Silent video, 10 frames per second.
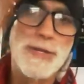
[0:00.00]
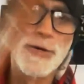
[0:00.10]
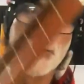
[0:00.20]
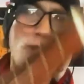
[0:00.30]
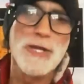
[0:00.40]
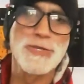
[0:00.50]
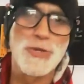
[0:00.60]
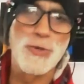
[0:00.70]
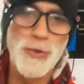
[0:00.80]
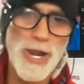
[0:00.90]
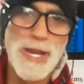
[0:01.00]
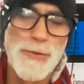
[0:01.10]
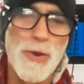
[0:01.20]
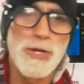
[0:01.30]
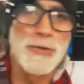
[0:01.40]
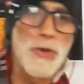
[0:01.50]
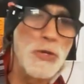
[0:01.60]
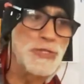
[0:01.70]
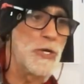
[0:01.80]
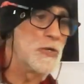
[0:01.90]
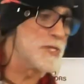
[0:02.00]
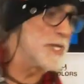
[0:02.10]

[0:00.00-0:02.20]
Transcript: all those great rock and roll songs,